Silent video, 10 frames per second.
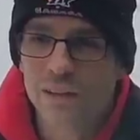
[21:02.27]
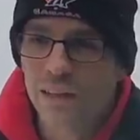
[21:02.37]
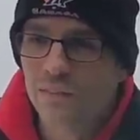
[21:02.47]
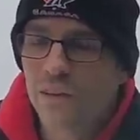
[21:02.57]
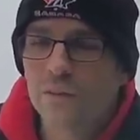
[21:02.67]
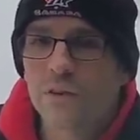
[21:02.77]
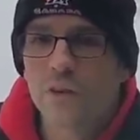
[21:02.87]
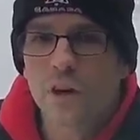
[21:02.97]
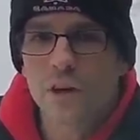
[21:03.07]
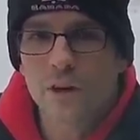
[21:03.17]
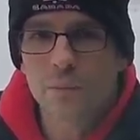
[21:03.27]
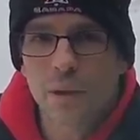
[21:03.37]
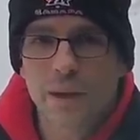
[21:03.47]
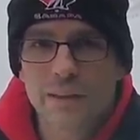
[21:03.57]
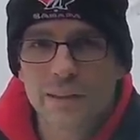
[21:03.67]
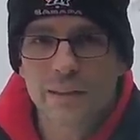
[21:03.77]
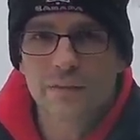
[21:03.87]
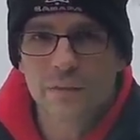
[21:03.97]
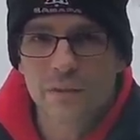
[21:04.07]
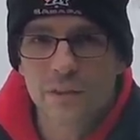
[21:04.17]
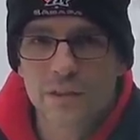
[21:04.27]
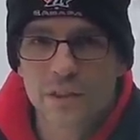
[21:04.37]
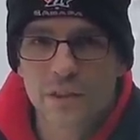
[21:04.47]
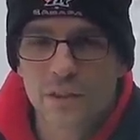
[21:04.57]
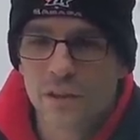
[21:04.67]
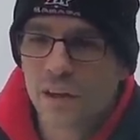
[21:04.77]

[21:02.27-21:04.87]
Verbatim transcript: Even if you're not going to plant in it for this year,